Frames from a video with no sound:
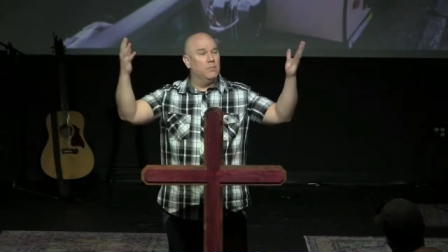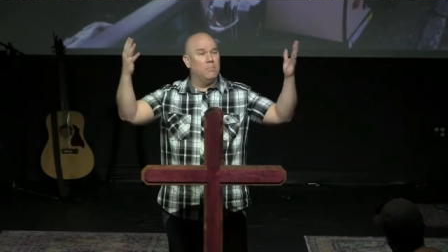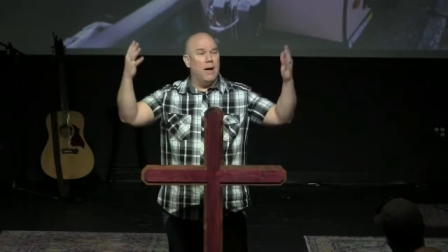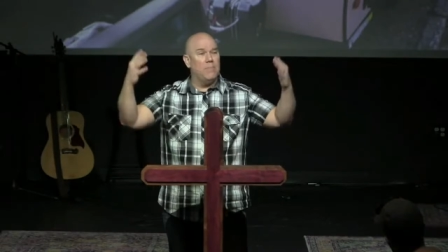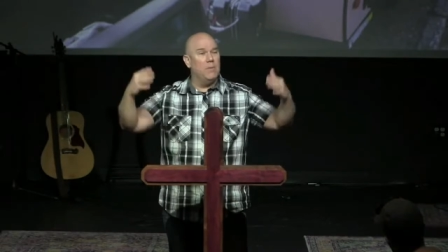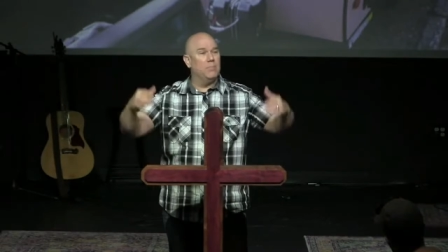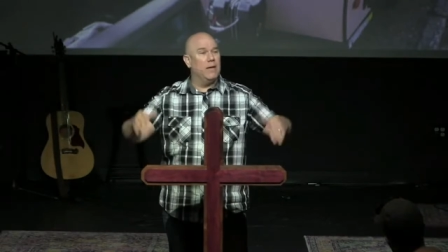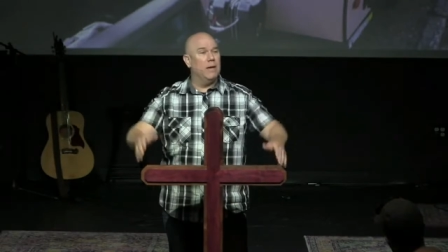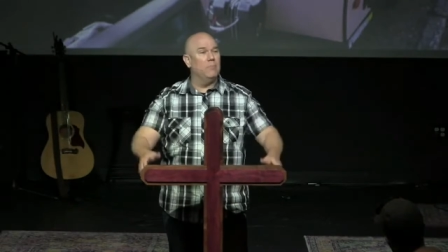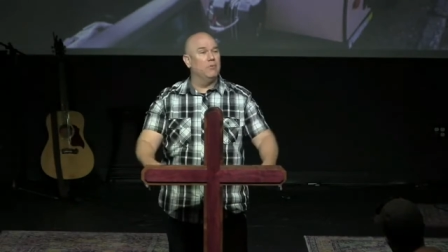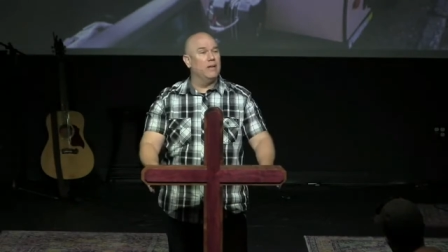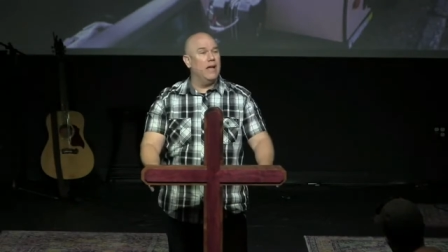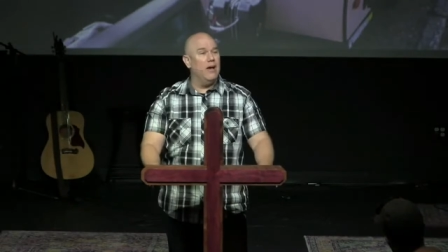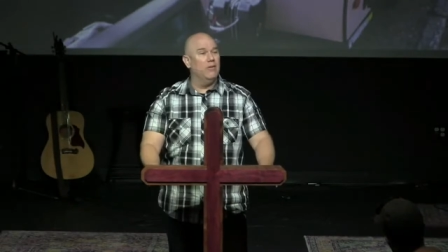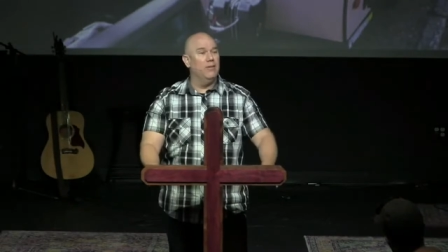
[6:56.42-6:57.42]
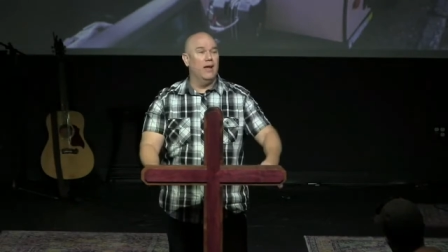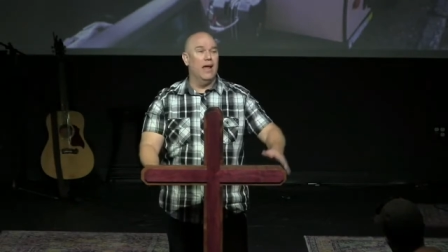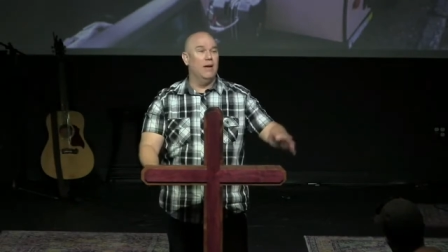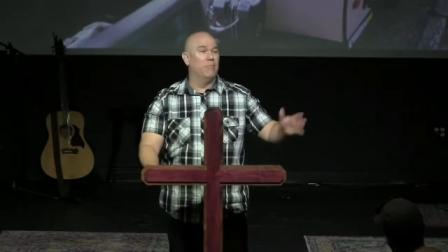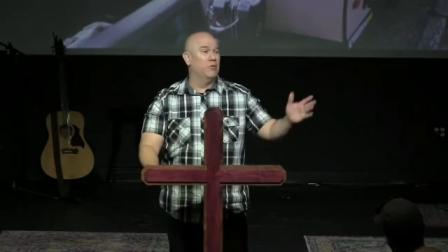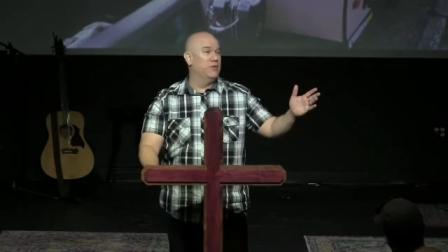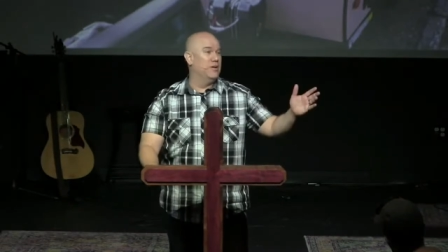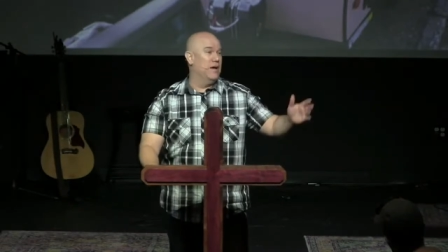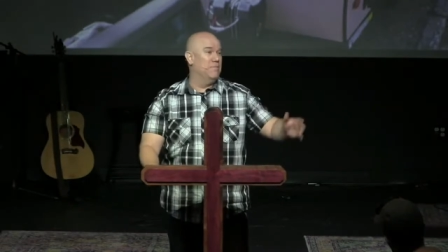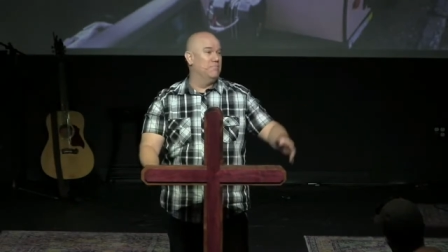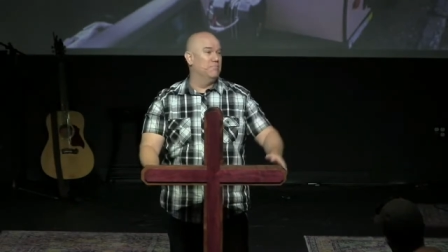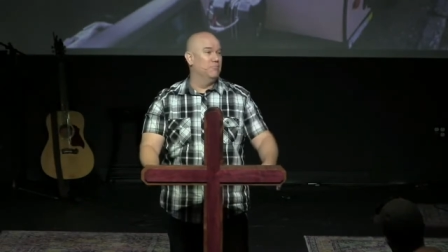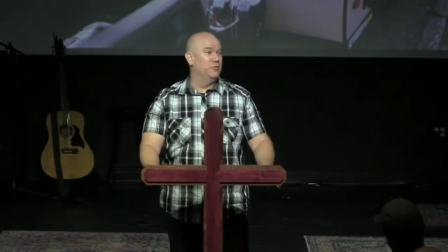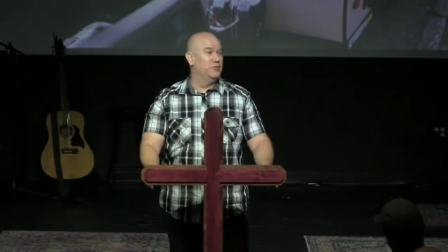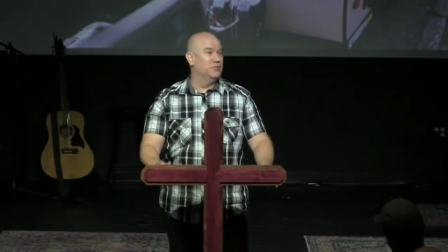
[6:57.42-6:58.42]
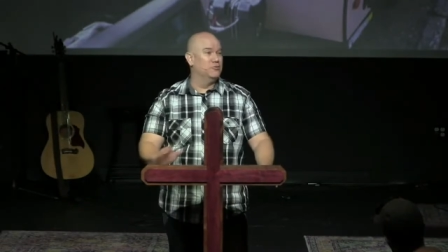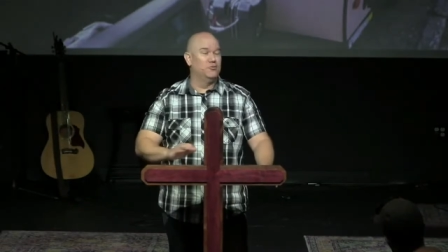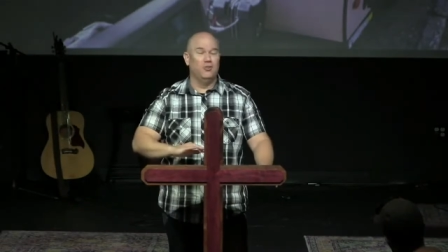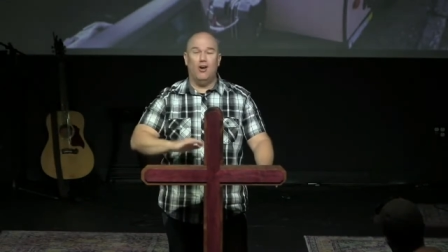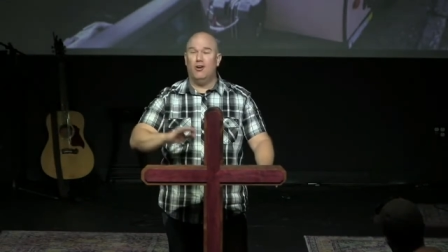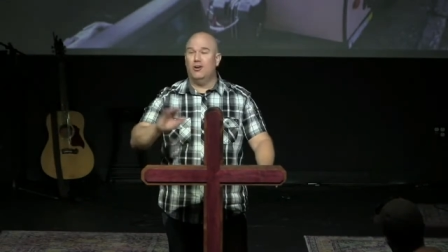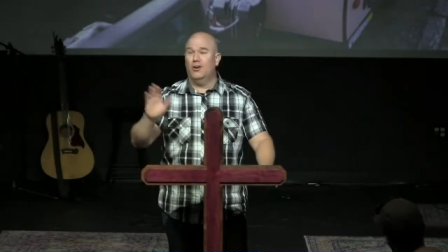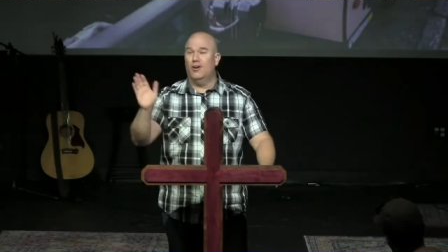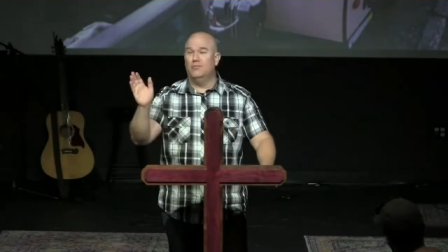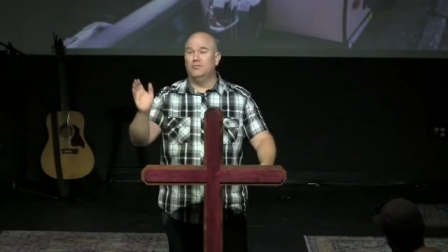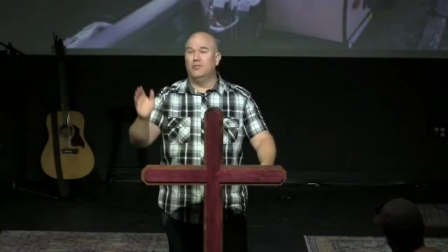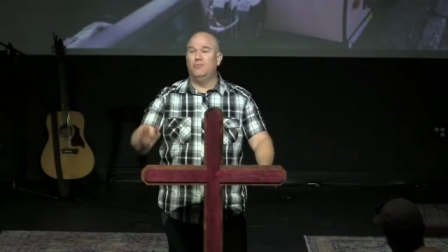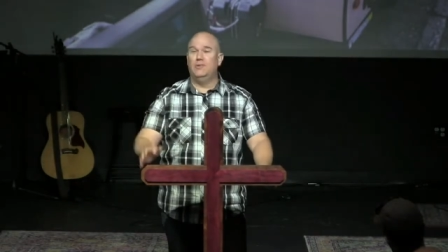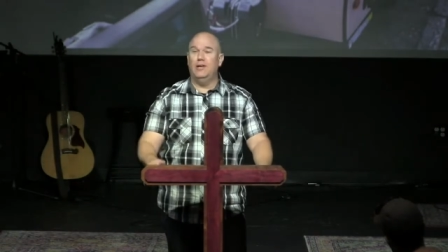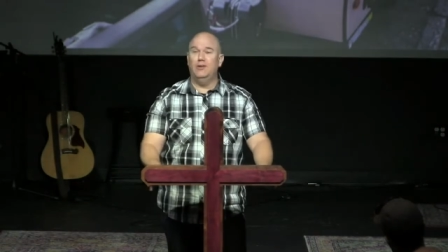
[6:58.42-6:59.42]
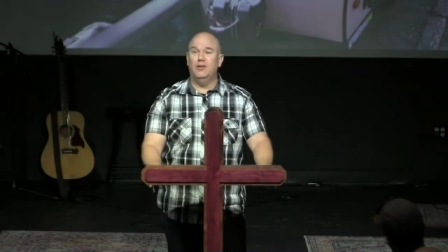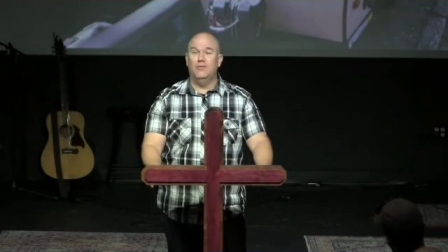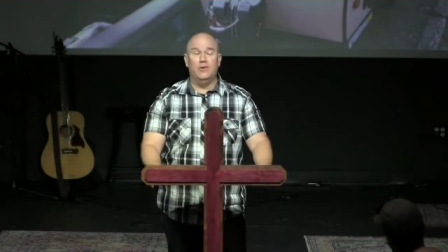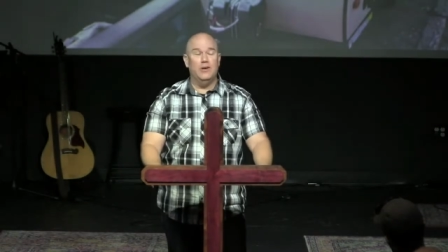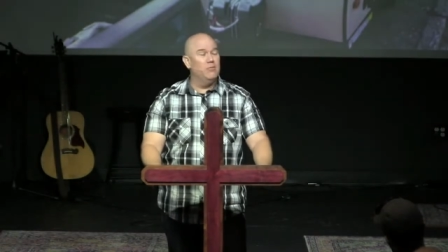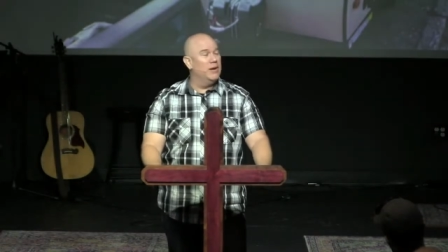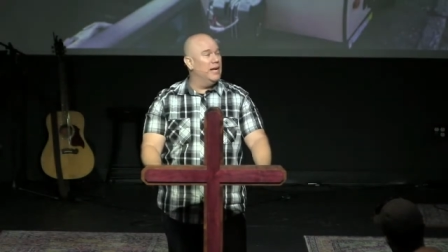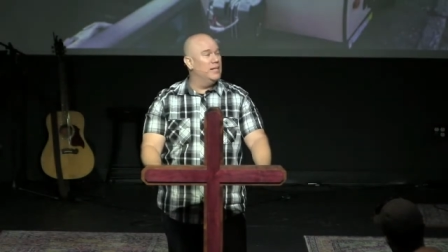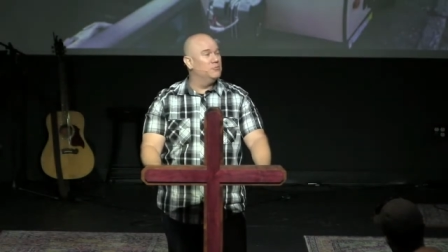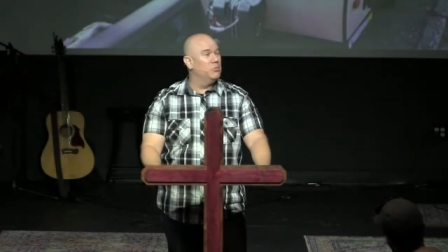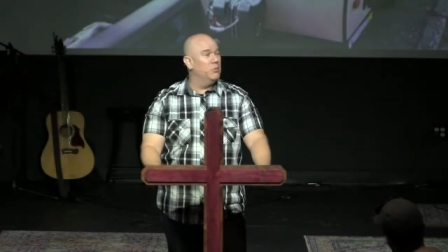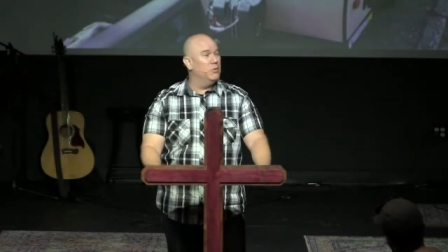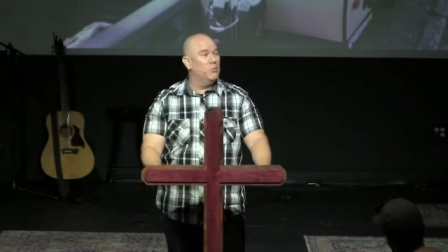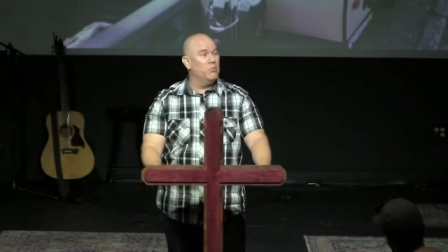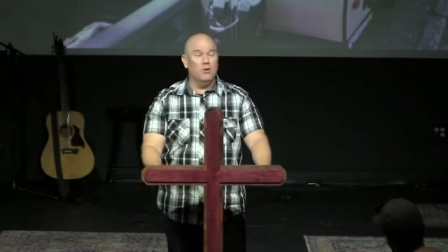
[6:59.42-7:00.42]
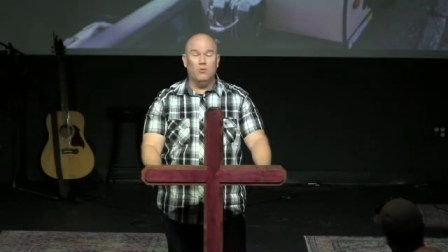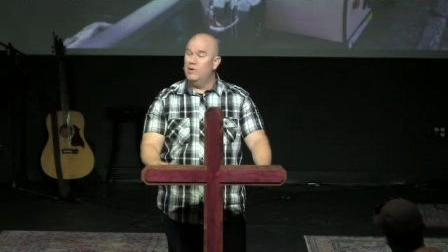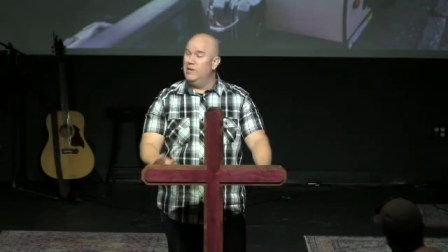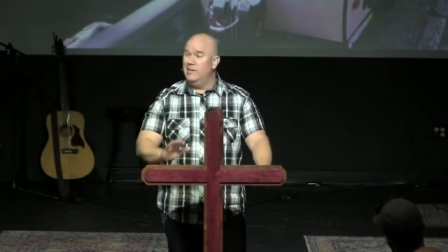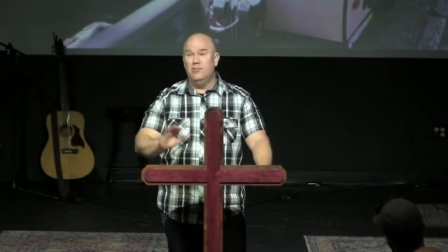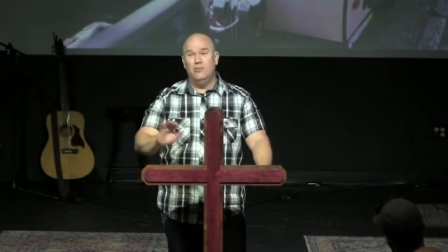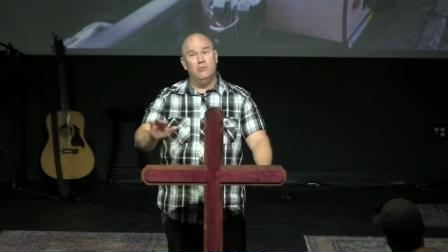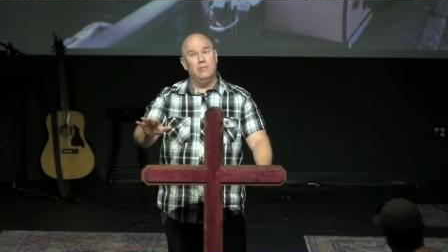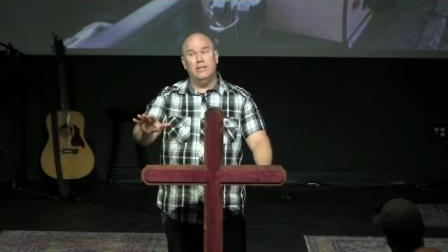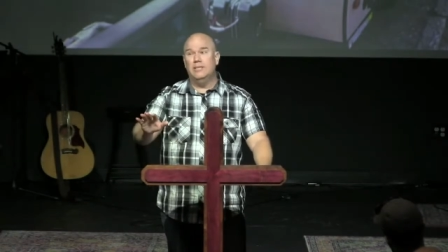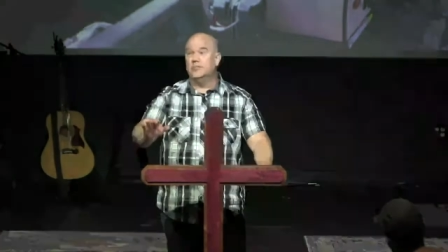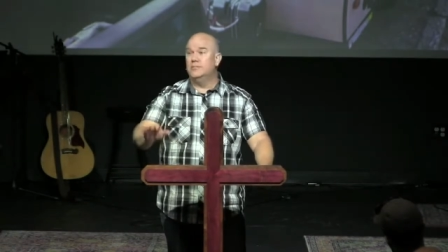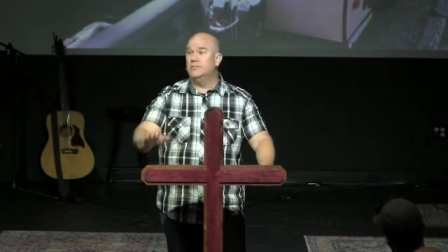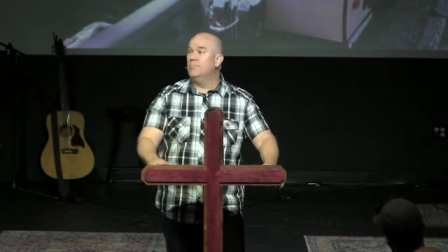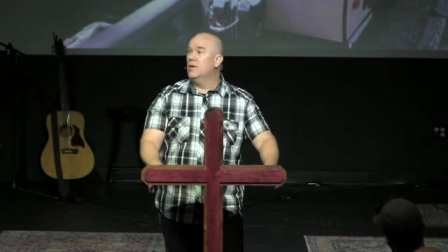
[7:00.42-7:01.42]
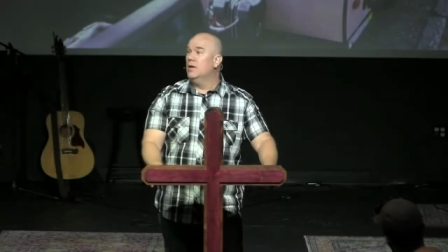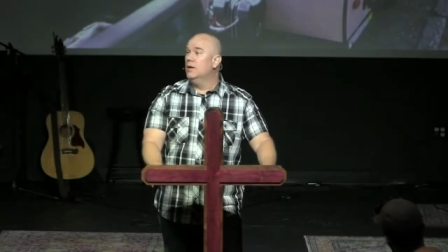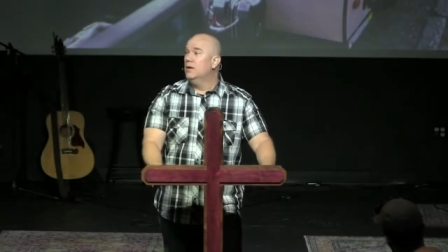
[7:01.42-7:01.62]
take the pop up camper down and we're done. We'll just chalk it off as a failure. If anyone asks where we were, we didn't do this.